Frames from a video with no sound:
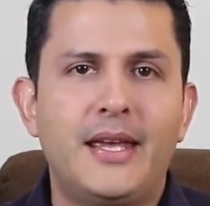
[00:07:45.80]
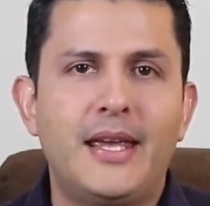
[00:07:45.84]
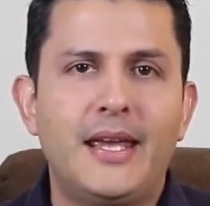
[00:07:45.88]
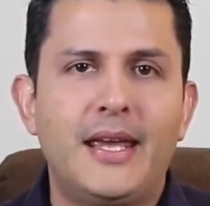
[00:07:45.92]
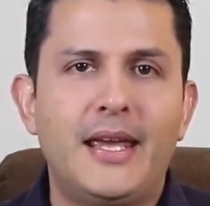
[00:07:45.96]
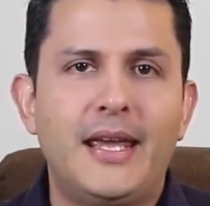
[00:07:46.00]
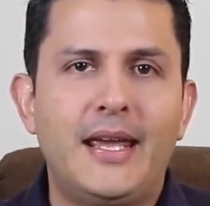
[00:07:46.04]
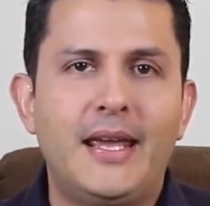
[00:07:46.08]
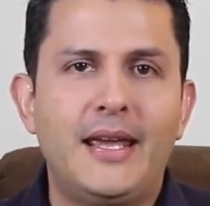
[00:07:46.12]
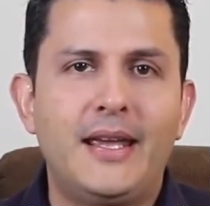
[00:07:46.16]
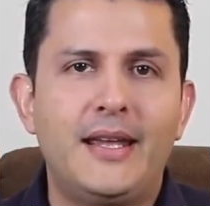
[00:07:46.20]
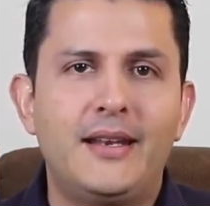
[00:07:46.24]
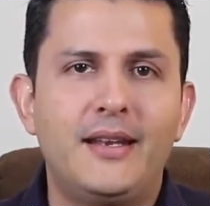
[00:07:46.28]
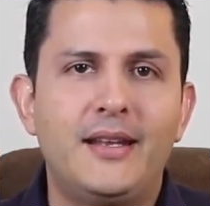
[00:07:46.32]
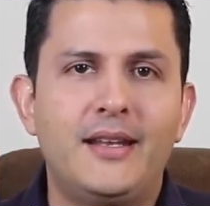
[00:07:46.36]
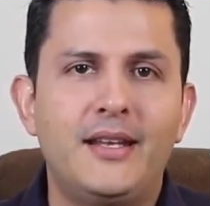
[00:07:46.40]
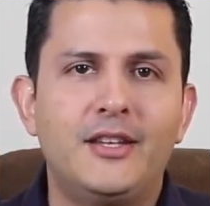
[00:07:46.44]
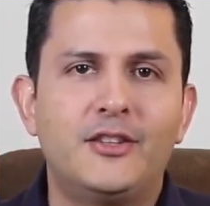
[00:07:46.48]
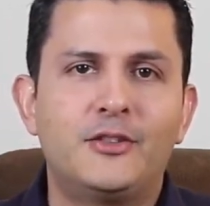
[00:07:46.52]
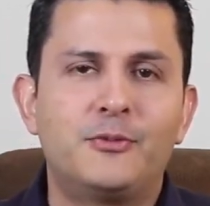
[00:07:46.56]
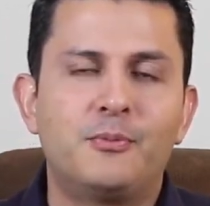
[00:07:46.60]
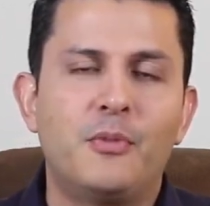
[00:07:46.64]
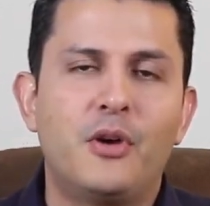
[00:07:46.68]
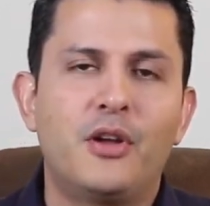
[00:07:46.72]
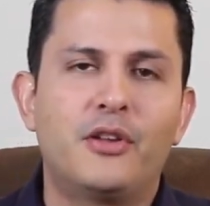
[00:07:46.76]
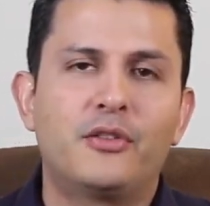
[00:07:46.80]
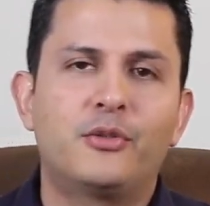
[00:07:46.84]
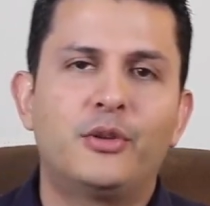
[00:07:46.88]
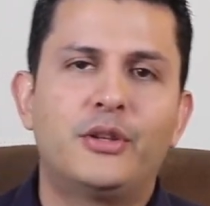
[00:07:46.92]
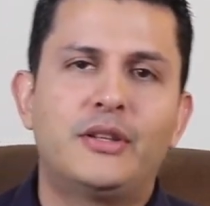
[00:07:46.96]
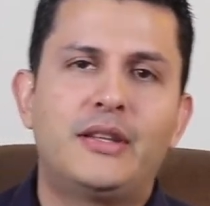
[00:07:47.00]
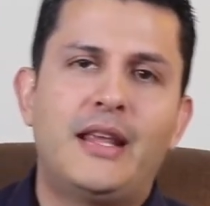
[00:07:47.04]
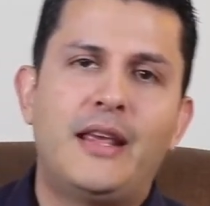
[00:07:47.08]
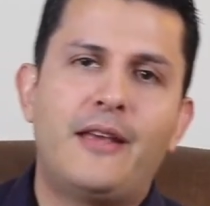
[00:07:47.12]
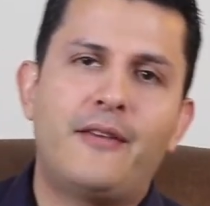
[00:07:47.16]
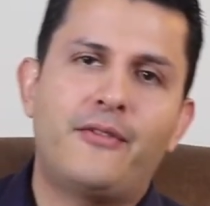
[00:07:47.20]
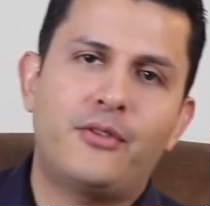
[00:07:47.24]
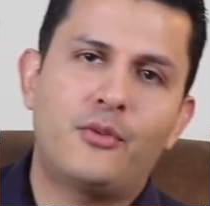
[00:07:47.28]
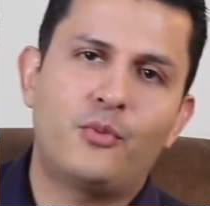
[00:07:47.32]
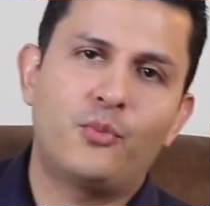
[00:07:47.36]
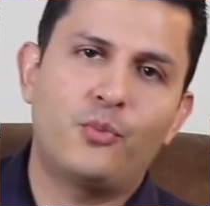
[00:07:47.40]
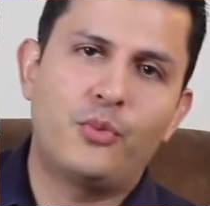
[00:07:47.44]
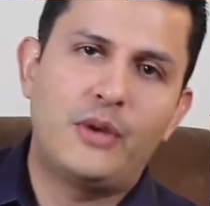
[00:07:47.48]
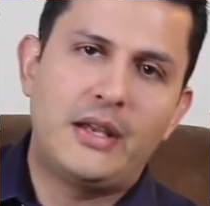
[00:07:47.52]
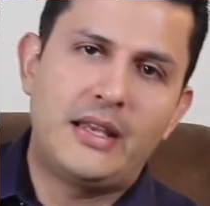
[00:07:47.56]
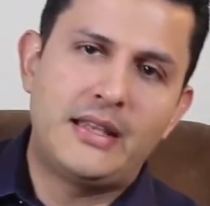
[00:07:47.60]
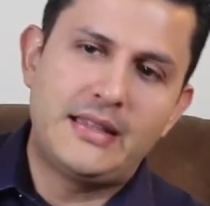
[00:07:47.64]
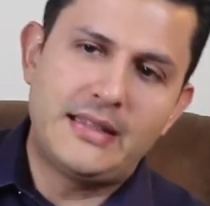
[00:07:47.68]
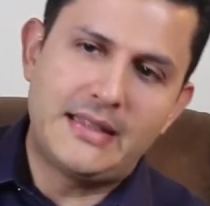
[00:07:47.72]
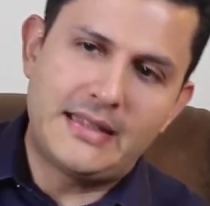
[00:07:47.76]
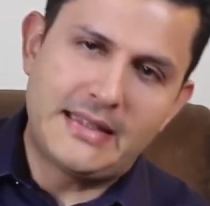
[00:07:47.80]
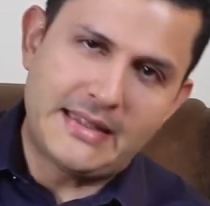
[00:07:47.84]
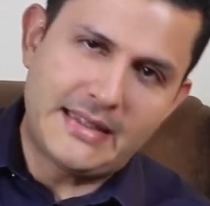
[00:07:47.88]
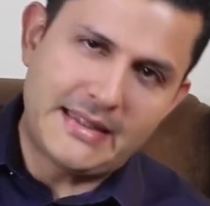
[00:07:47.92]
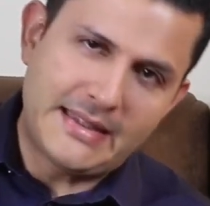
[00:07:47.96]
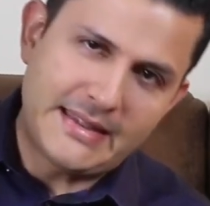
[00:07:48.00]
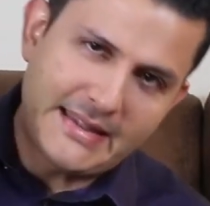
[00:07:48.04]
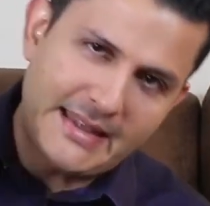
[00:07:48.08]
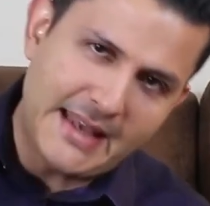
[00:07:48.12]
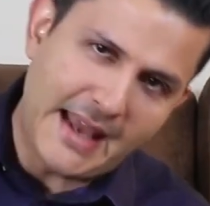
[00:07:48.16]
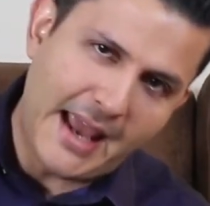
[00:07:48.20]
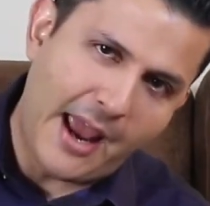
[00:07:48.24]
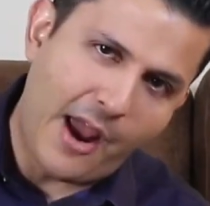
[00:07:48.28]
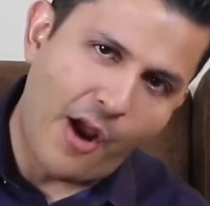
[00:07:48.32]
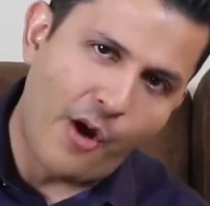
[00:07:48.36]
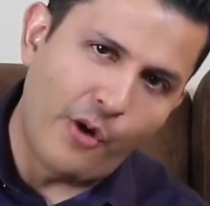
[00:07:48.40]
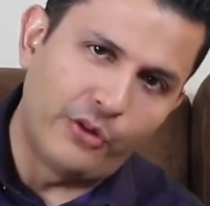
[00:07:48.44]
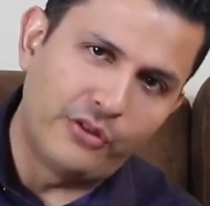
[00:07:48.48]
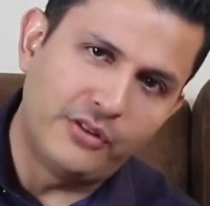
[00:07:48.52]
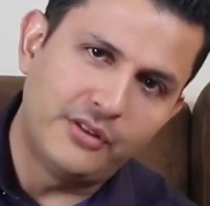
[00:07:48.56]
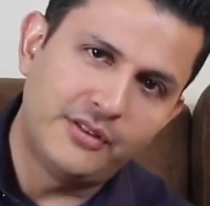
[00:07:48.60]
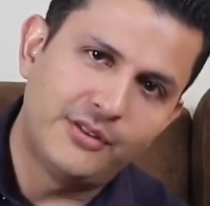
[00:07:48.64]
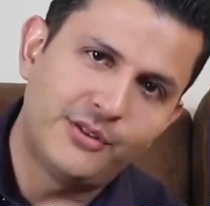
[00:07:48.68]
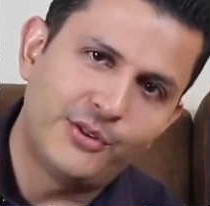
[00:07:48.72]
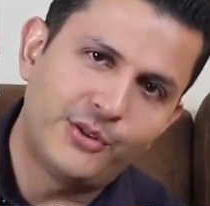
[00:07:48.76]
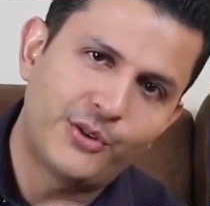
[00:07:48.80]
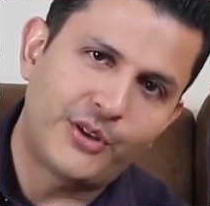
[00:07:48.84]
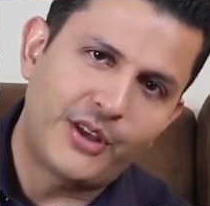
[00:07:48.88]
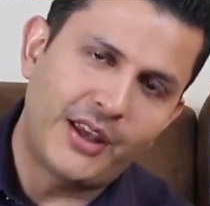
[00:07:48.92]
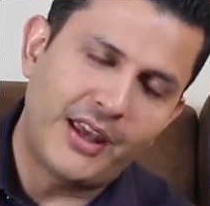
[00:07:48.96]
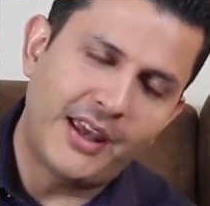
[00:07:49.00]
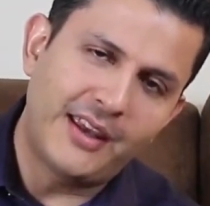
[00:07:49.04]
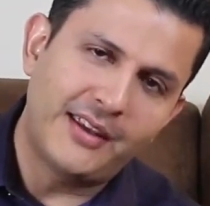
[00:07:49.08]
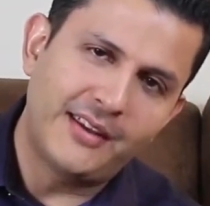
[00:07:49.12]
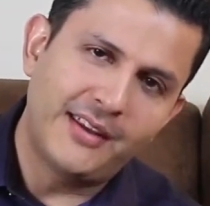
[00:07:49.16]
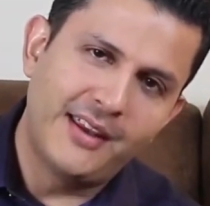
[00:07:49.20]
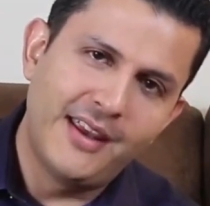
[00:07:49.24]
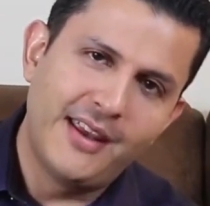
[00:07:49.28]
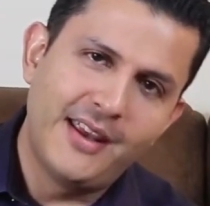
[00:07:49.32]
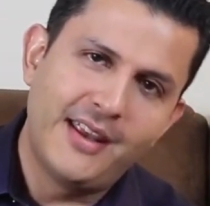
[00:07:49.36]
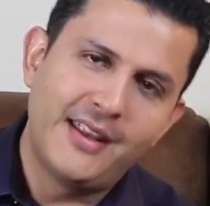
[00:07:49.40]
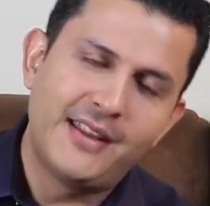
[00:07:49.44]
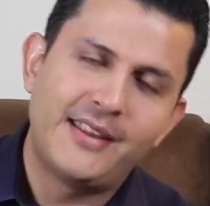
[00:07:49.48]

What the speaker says: and his monthly debt went down, okay?